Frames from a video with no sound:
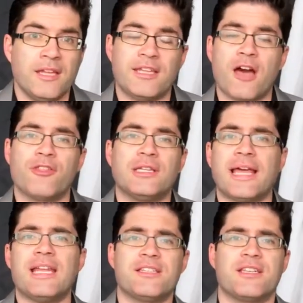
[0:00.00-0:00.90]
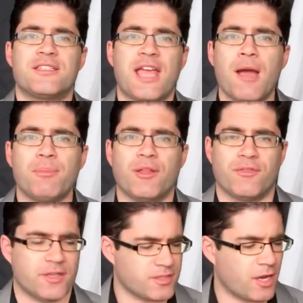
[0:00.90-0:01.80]
Now the latest example of
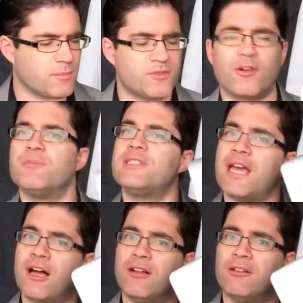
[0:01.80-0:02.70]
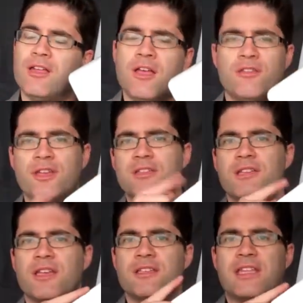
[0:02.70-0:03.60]
this comes from Dell.
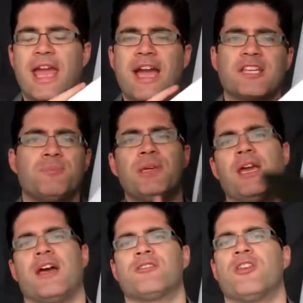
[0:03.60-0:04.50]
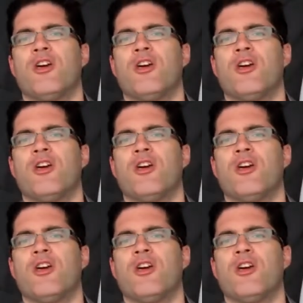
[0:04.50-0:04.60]
This is the XPS